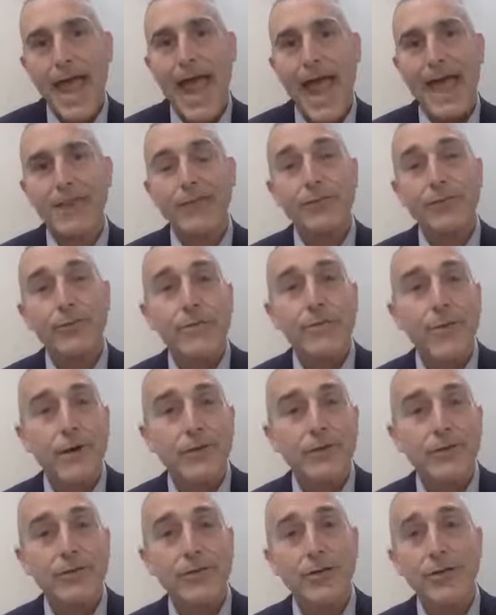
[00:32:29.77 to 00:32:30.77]
At 3
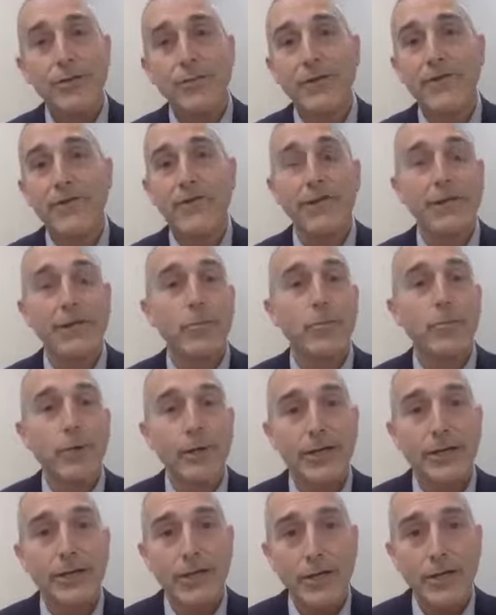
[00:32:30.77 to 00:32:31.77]
months, they're going to be feeling
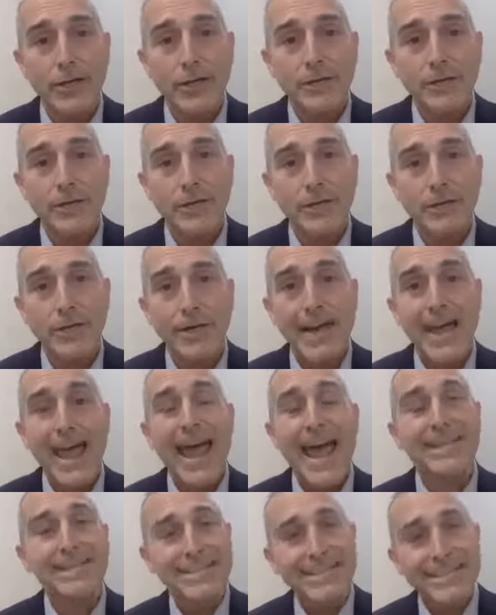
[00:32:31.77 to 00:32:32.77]
pretty good.
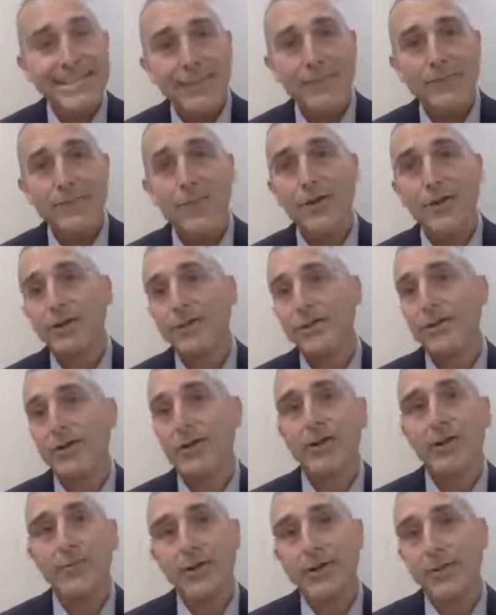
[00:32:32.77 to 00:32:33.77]
At 6 months, they're
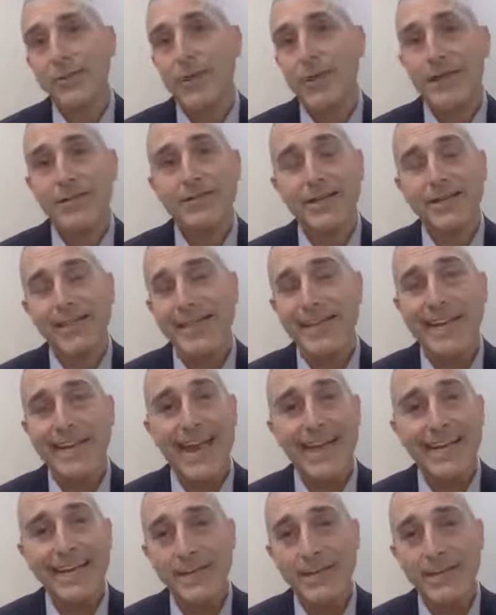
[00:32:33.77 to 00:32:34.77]
going to be basically
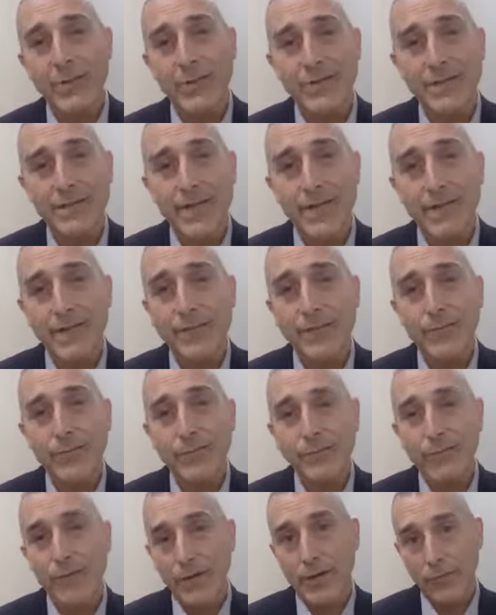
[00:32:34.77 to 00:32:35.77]
90%
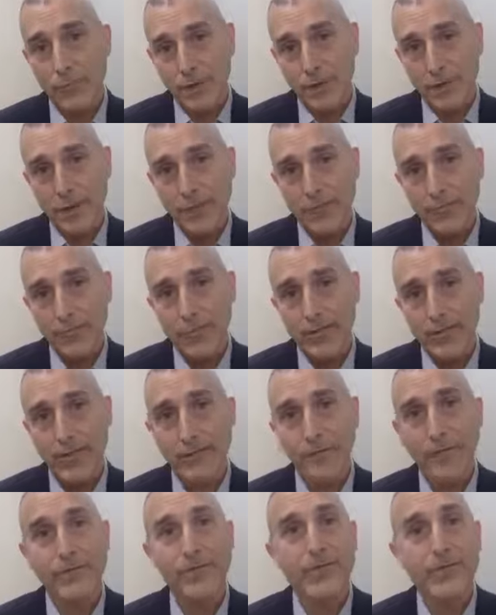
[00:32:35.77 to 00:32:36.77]
through their recovery
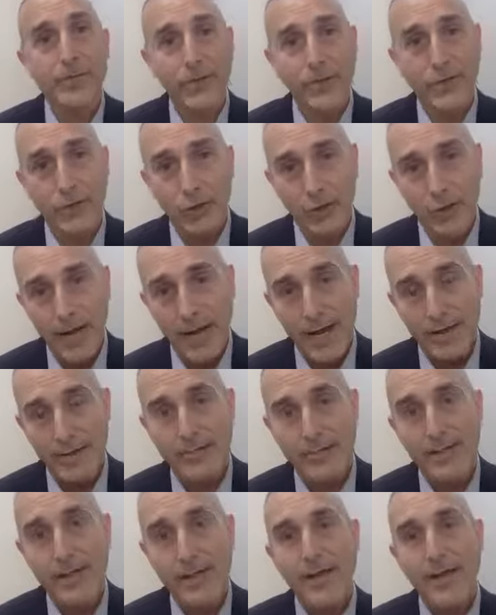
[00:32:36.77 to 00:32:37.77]
and be feeling great.
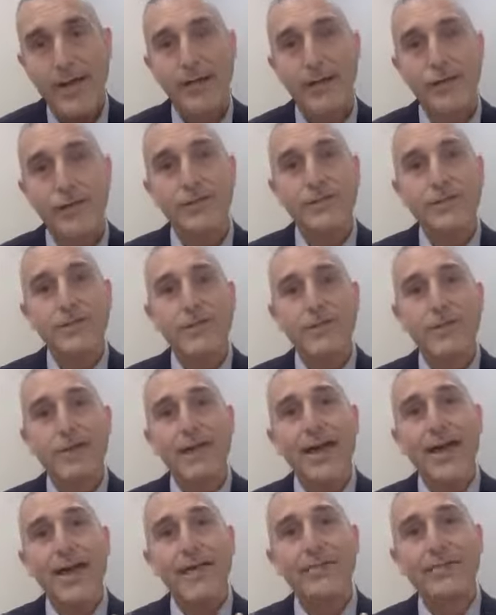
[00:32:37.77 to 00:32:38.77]
They're still going
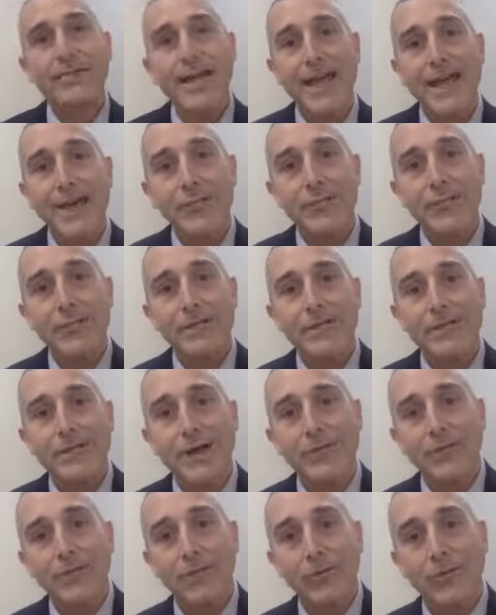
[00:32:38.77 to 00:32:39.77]
to have
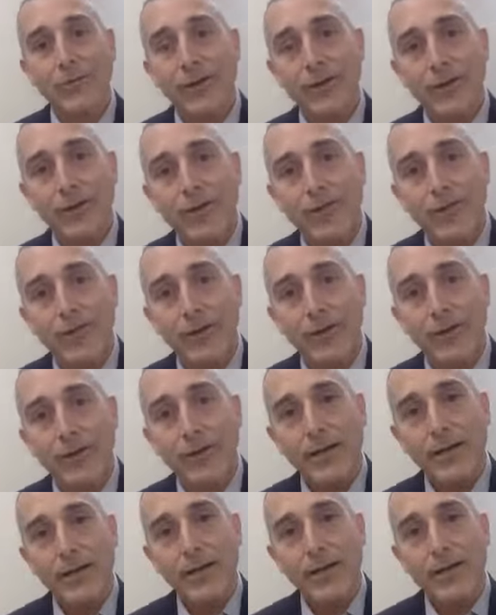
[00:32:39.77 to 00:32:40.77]
10% of their
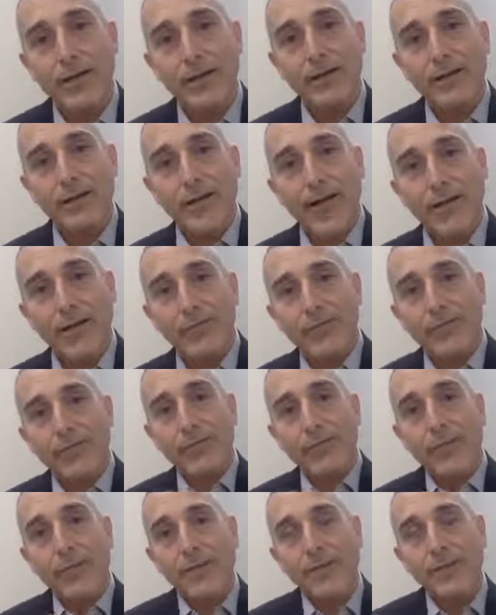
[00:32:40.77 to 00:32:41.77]
recovery left
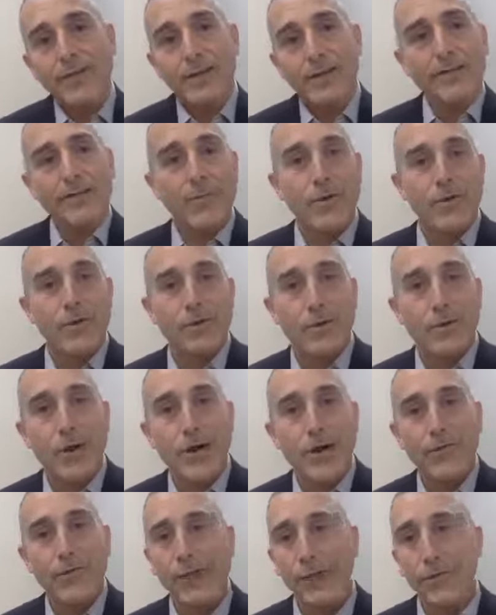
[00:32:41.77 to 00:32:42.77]
from month 6 to month
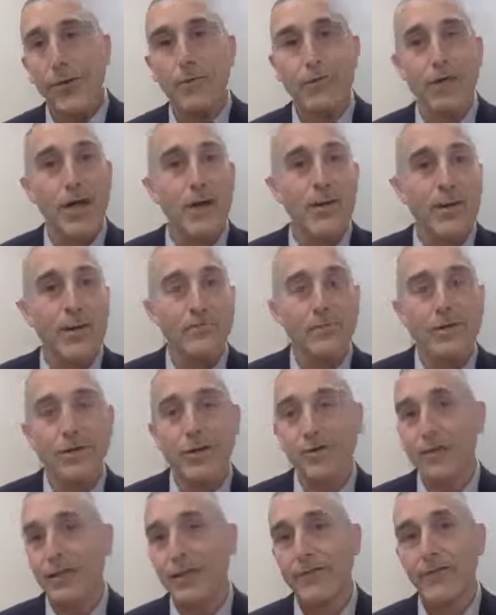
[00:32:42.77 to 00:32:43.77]
12. They won't know it. They'll
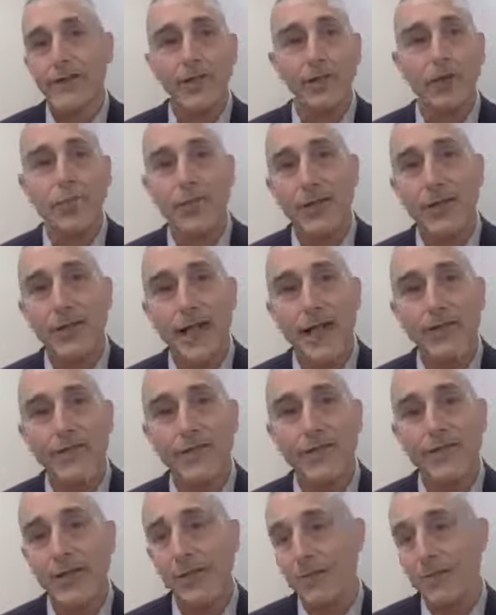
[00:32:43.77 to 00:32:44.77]
be living a normal
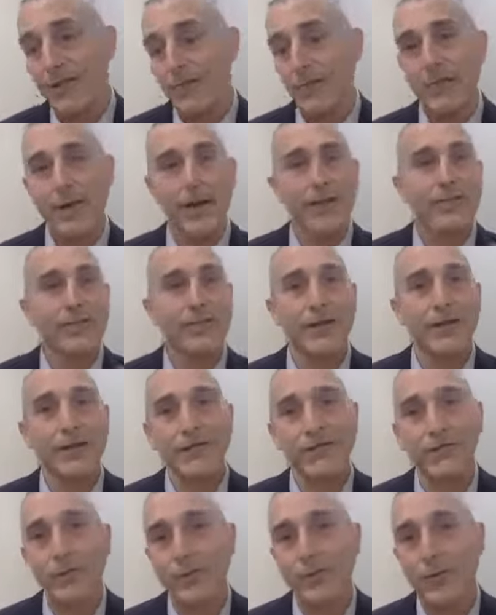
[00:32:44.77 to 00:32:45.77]
life. They'll be benefiting
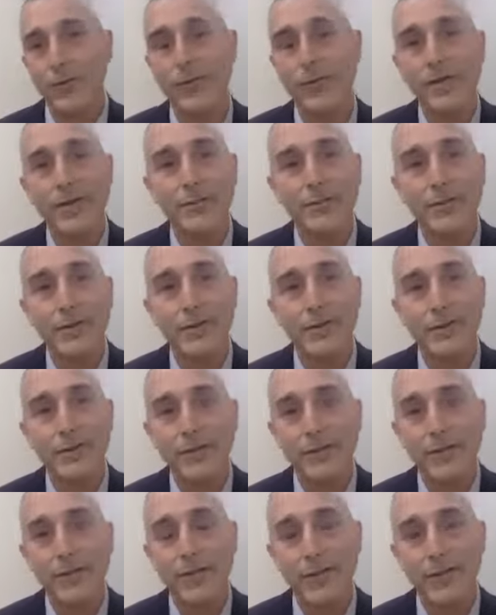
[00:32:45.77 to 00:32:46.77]
from their replacement and
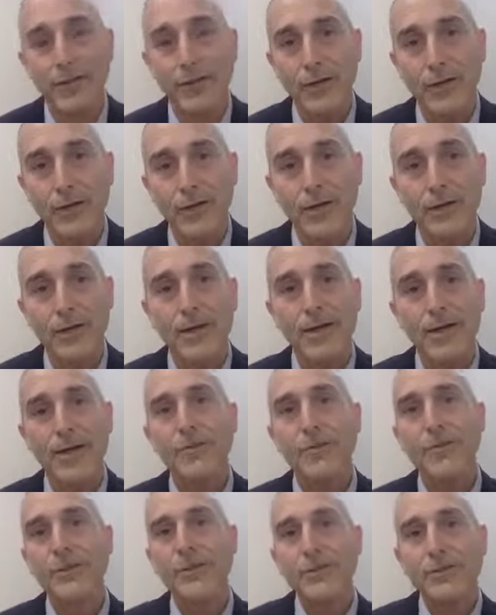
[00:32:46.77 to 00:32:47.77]
feeling good,
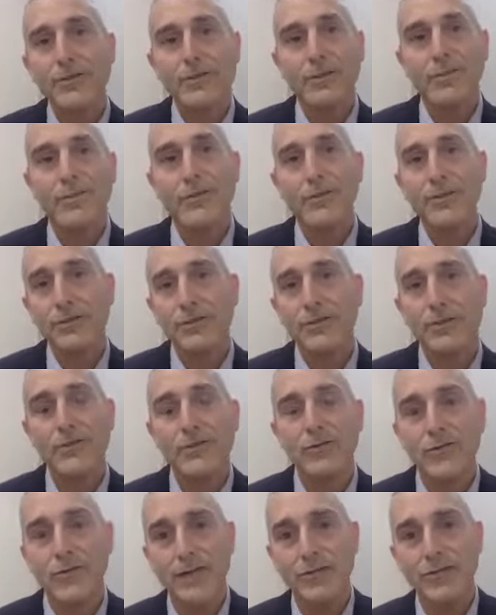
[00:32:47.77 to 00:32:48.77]
but they'll still be doing some
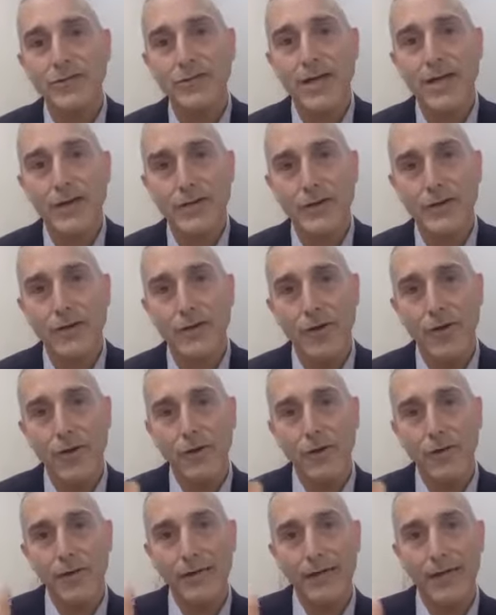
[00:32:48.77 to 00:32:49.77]
sort of exercise on their
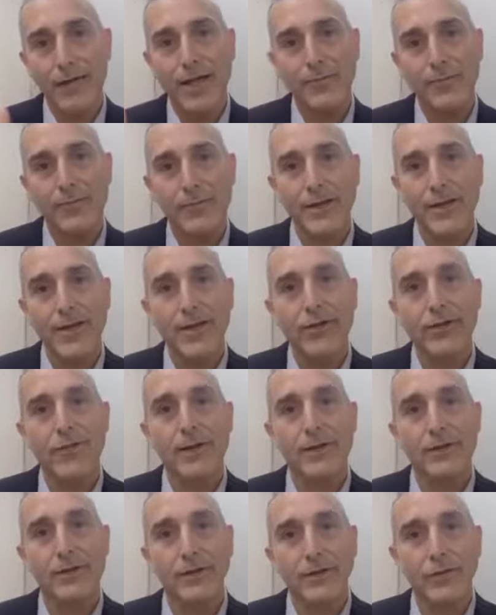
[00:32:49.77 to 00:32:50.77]
own, and they'll have some
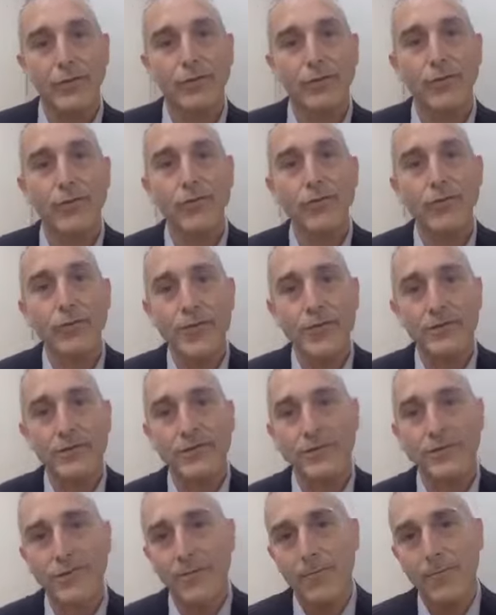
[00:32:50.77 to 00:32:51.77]
incremental improvements
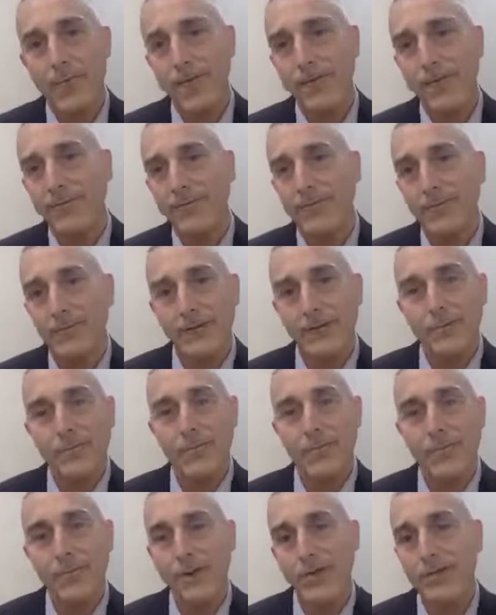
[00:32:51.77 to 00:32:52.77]
from month 6
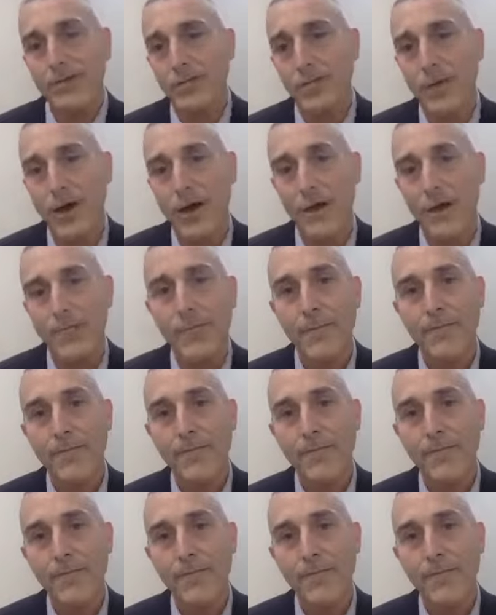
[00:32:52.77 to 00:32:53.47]
to month 12.